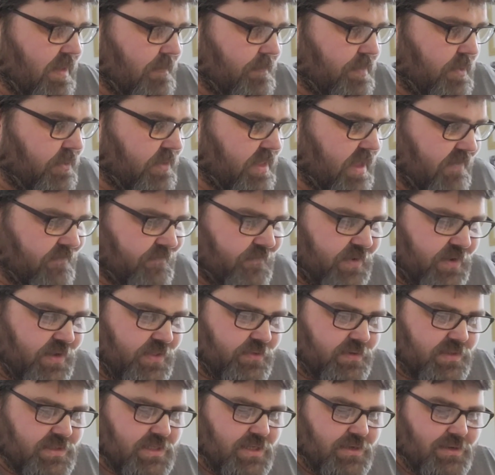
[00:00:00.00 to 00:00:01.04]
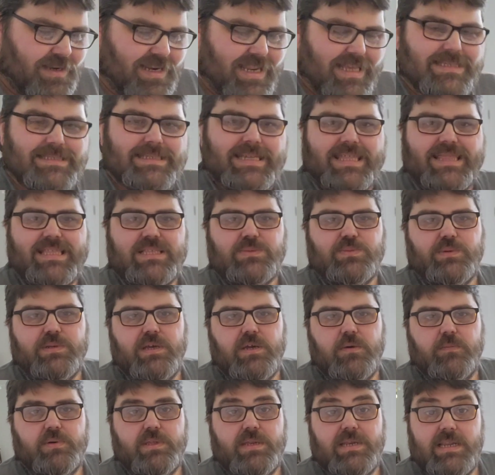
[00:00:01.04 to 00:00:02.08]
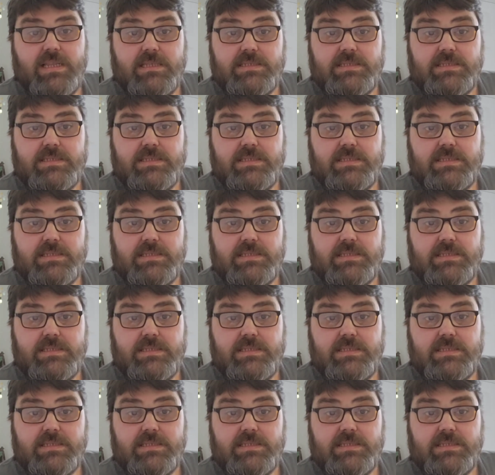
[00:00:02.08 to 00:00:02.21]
But without further ado, let's get this one open.